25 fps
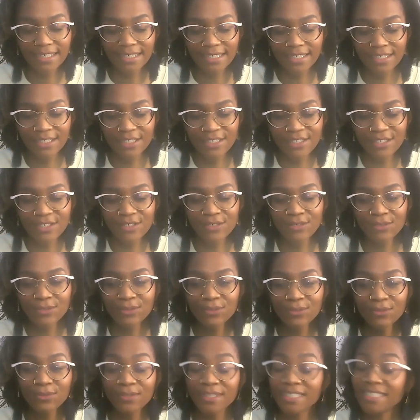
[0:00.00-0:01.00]
get
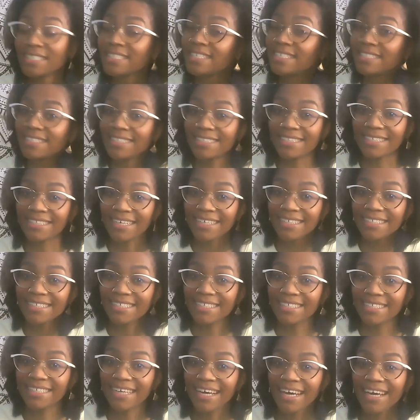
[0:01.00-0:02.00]
into this day
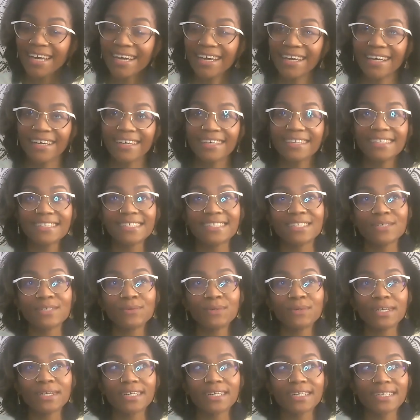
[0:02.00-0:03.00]
today and see
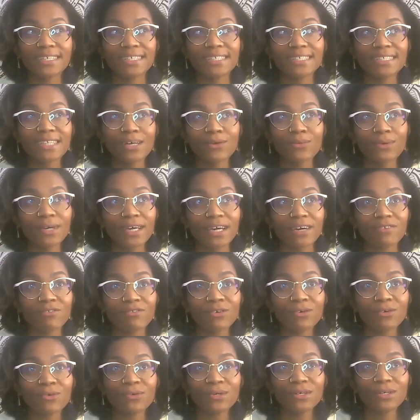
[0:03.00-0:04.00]
what it is that we have
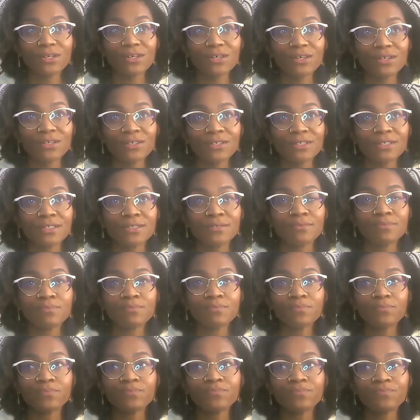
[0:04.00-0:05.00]
for me.
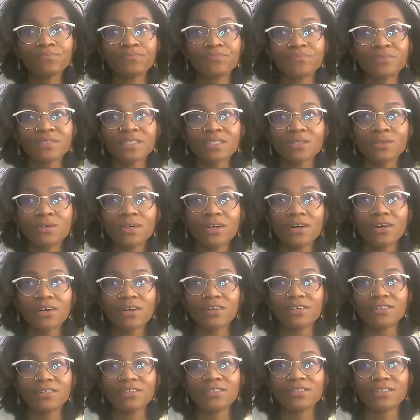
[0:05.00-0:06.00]
We
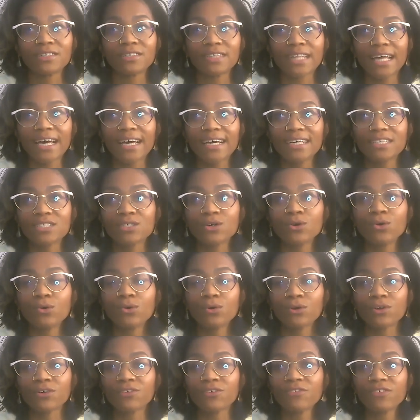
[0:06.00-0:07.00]
are under a last
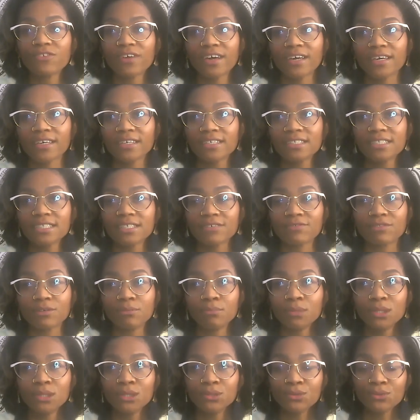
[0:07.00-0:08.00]
quarter phase of the
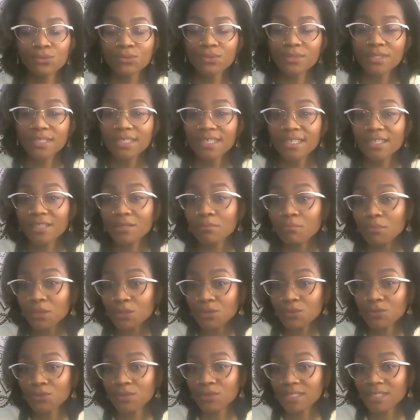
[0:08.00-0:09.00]
moon, and the
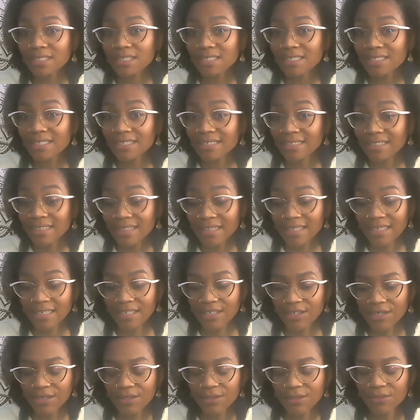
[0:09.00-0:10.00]
moon is in
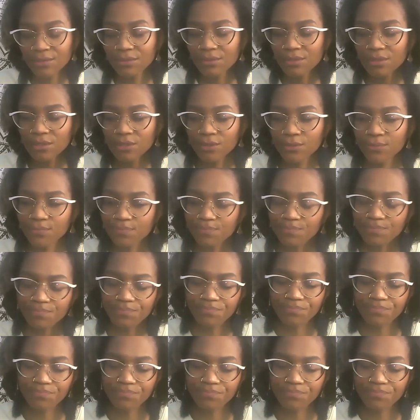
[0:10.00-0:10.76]
Leo. So